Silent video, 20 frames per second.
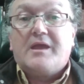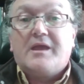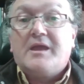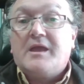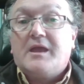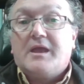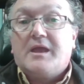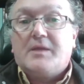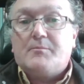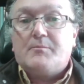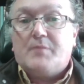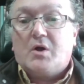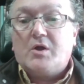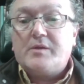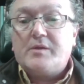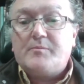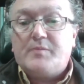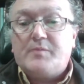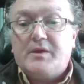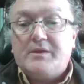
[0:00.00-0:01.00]
In my
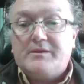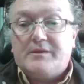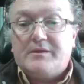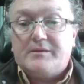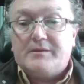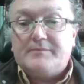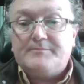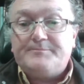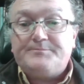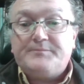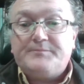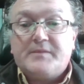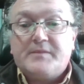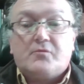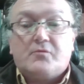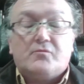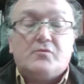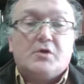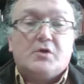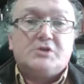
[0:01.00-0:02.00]
opinion,
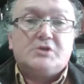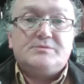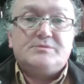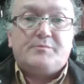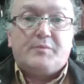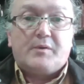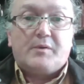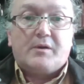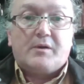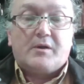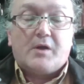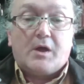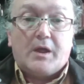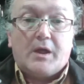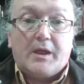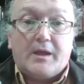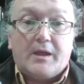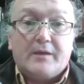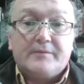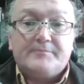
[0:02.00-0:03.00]
Roger
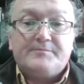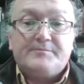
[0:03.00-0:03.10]
Pariah